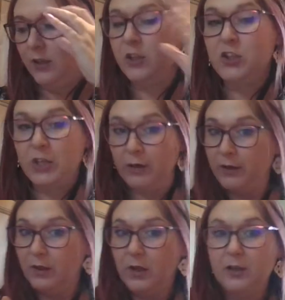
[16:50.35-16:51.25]
the
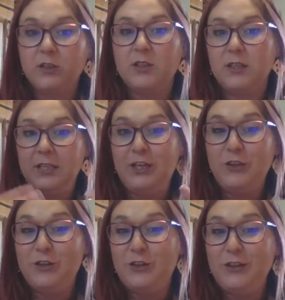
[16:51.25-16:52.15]
share-a-thon, just
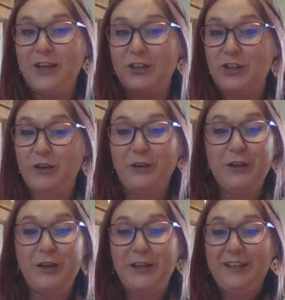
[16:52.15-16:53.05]
continue to do that
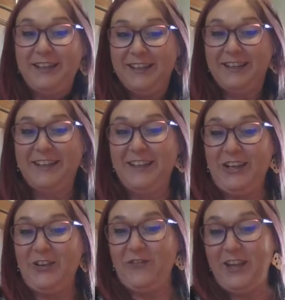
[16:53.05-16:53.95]
share-a-thon
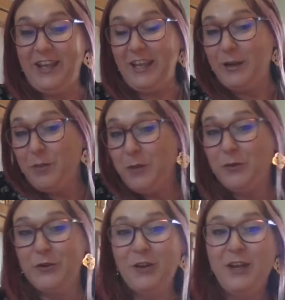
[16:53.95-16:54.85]
and get
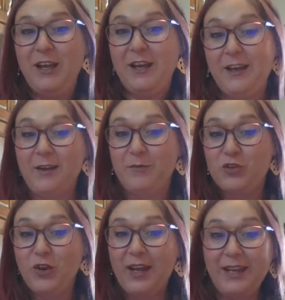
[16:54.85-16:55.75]
people
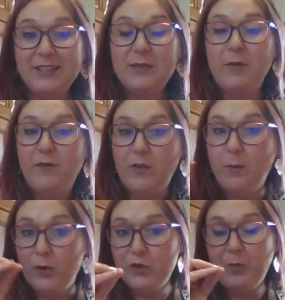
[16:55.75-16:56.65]
trying some of the
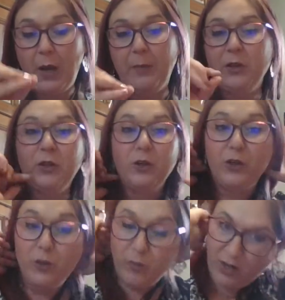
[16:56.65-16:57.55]
most popular or
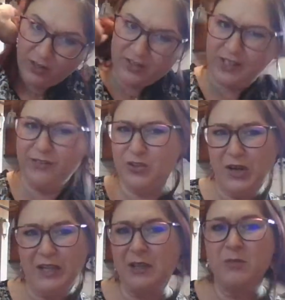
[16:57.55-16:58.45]
new products. Not even
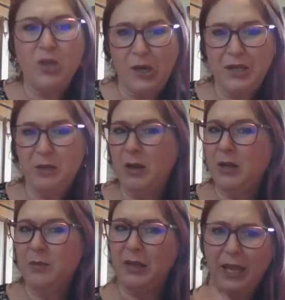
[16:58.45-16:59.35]
trying them, talking about
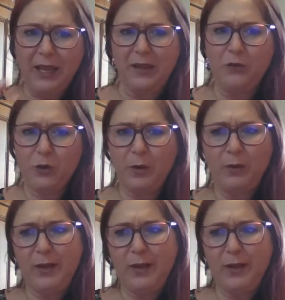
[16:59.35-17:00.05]
them. Like, hey, have you heard about